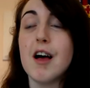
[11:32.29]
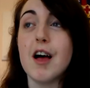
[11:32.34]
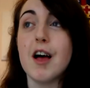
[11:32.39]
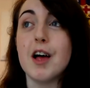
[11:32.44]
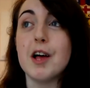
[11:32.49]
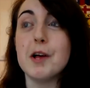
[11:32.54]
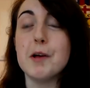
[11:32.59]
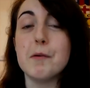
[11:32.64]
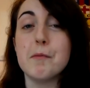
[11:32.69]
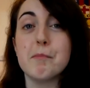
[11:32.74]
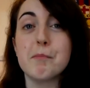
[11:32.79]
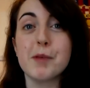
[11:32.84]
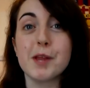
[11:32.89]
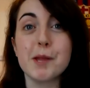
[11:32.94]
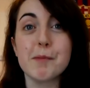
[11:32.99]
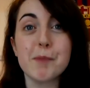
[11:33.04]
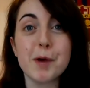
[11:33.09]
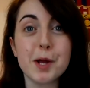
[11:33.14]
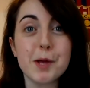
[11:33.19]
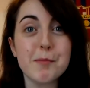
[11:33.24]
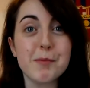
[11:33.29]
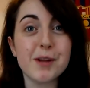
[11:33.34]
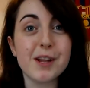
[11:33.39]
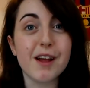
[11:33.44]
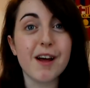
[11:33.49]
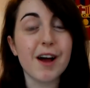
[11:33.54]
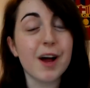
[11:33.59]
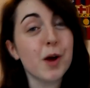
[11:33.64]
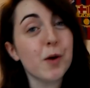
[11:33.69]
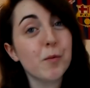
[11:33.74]
But at the moment
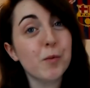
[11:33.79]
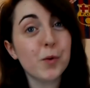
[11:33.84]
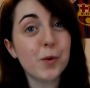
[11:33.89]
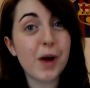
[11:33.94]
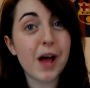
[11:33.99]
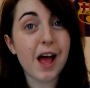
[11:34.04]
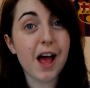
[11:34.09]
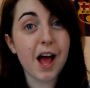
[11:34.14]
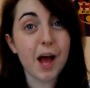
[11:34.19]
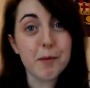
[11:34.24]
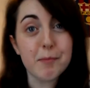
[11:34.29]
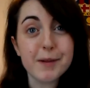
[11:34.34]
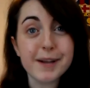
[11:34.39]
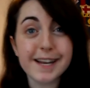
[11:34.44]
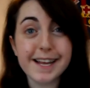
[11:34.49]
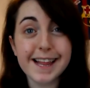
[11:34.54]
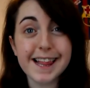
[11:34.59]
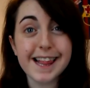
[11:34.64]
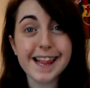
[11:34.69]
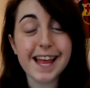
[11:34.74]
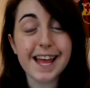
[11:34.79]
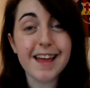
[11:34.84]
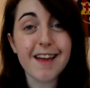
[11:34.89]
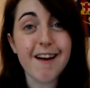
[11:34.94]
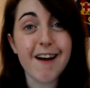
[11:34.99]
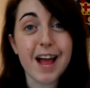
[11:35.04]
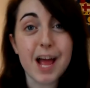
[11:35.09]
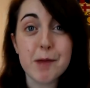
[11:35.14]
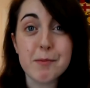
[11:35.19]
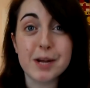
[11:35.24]
I will happily say
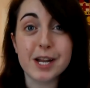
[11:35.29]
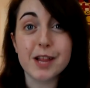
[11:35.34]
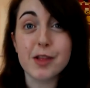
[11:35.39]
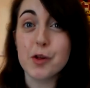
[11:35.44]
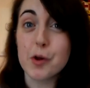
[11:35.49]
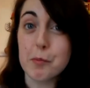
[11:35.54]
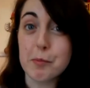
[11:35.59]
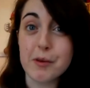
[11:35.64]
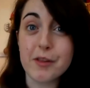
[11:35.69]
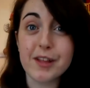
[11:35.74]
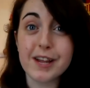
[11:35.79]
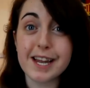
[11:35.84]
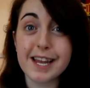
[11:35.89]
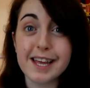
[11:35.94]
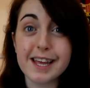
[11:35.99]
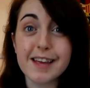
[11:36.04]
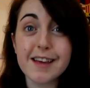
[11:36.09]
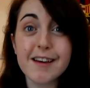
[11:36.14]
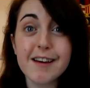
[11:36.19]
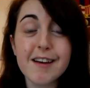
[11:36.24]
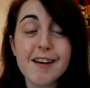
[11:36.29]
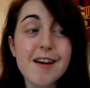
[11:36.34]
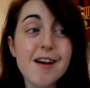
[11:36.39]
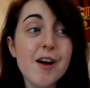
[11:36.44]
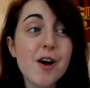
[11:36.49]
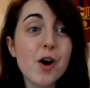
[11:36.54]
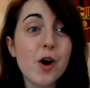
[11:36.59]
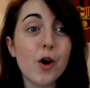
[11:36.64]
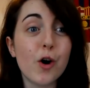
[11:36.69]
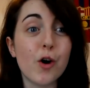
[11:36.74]
I am at the top of the league
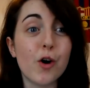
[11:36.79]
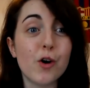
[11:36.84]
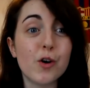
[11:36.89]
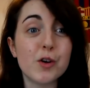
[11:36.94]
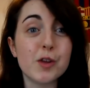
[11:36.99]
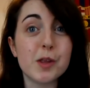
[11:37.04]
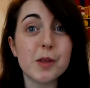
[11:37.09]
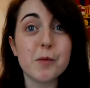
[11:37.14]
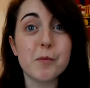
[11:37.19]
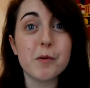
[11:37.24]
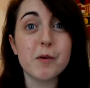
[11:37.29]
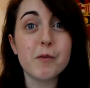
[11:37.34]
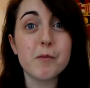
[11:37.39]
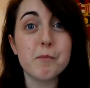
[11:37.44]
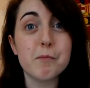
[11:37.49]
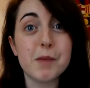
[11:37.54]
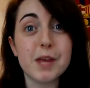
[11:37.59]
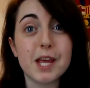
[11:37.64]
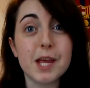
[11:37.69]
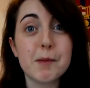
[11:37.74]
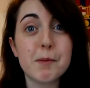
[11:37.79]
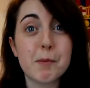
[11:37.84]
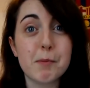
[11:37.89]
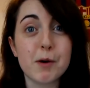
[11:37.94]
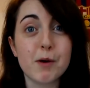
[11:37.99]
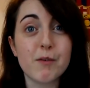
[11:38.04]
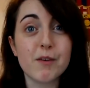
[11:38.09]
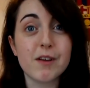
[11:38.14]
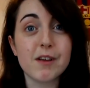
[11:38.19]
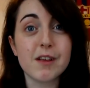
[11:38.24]
with me, my
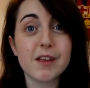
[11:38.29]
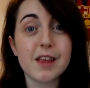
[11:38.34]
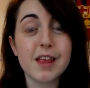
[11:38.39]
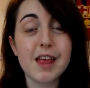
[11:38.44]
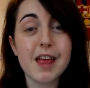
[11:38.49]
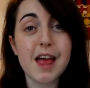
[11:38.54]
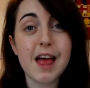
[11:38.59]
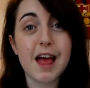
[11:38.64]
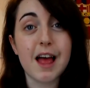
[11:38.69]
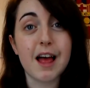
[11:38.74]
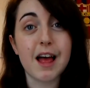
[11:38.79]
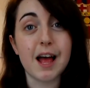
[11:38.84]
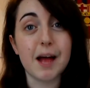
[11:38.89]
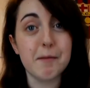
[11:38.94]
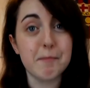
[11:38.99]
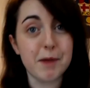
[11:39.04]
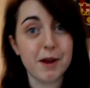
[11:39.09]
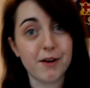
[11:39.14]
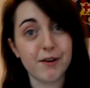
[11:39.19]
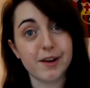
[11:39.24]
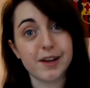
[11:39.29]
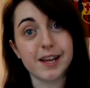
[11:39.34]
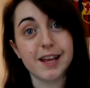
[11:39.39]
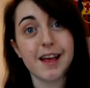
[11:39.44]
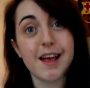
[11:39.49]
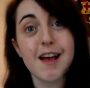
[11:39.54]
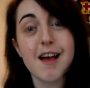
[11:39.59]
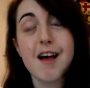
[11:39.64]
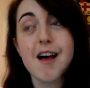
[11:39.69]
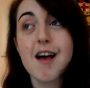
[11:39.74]
brother and Perry,
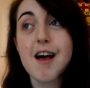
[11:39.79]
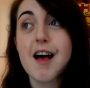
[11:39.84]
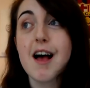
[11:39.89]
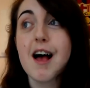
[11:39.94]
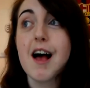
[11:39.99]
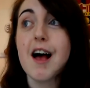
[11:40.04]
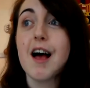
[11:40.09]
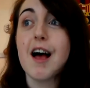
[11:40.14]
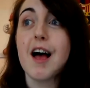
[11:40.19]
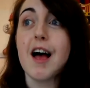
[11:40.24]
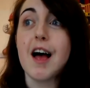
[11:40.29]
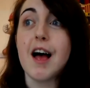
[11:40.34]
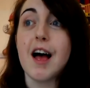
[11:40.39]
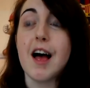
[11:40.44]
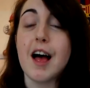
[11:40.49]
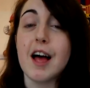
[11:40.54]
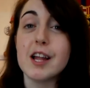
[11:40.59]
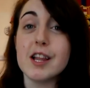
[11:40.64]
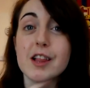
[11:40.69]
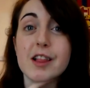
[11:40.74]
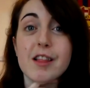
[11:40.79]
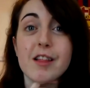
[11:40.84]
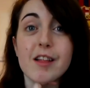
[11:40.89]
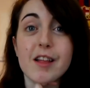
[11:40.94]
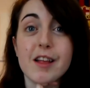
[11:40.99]
and